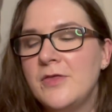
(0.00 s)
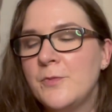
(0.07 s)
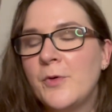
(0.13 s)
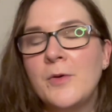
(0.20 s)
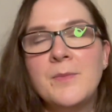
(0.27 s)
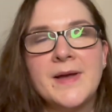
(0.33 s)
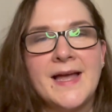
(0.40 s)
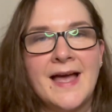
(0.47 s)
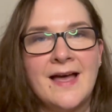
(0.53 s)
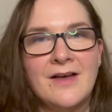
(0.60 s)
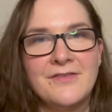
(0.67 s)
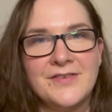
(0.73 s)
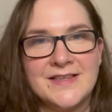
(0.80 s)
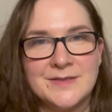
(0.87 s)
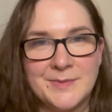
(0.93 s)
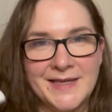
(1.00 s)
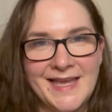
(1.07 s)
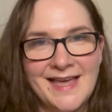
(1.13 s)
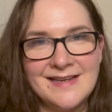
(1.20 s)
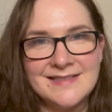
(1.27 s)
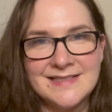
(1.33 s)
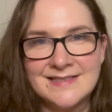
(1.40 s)
problem I have is my
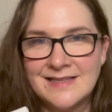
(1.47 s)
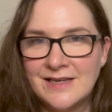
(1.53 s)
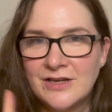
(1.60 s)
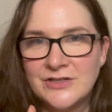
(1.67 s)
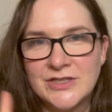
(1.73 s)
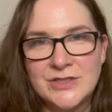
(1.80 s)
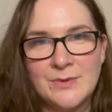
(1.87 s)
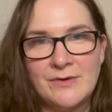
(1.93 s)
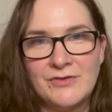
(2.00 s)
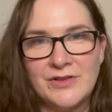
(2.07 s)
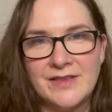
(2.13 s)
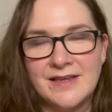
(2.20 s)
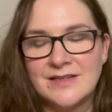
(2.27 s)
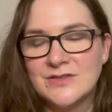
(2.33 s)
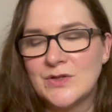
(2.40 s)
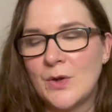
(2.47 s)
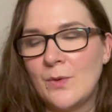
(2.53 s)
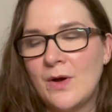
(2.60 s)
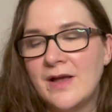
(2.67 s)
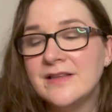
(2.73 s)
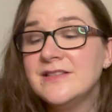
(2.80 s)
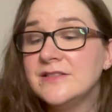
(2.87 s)
cat is allergic to everything, so
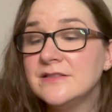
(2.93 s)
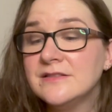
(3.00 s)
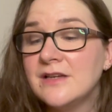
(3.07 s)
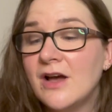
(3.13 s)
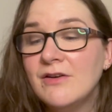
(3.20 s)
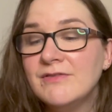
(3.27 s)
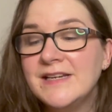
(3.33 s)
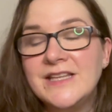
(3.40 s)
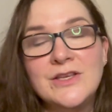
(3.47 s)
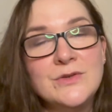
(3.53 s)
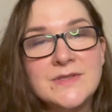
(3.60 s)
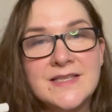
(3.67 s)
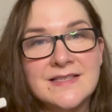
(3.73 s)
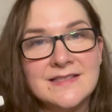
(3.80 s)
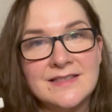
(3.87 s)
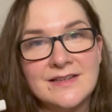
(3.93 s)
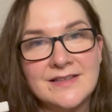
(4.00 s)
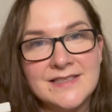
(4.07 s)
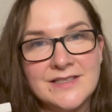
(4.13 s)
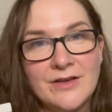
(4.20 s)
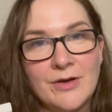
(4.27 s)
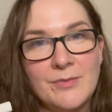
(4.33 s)
I can't really use these at
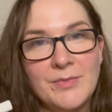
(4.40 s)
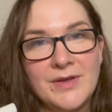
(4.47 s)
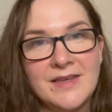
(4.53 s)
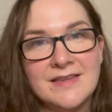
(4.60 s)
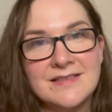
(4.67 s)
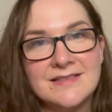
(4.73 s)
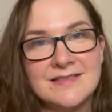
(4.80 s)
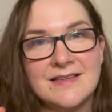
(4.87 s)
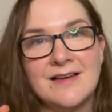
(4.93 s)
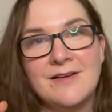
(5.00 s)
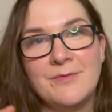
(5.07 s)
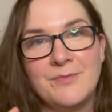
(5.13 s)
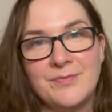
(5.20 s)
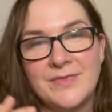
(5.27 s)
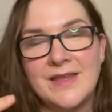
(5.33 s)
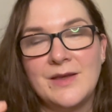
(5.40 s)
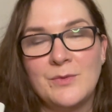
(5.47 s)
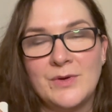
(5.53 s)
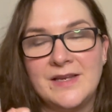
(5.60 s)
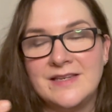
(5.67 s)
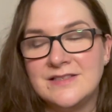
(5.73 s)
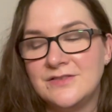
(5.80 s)
night time because it
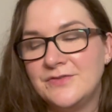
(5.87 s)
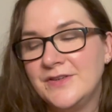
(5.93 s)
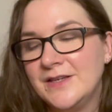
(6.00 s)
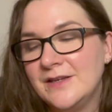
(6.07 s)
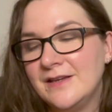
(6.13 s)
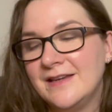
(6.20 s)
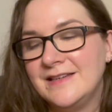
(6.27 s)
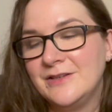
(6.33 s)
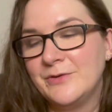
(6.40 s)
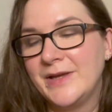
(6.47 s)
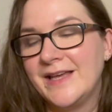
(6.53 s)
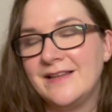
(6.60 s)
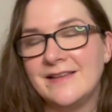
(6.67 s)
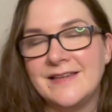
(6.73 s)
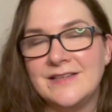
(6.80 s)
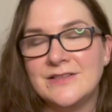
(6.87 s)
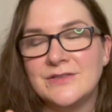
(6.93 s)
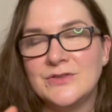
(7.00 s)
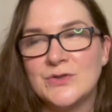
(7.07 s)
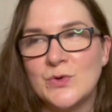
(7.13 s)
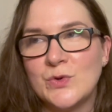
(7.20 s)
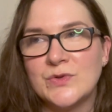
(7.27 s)
will interfere and he'll get like
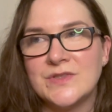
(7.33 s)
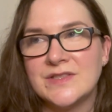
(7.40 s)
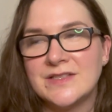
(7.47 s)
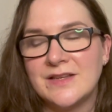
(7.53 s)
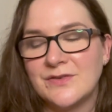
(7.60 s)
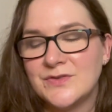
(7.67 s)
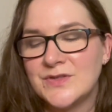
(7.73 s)
sores and stuff.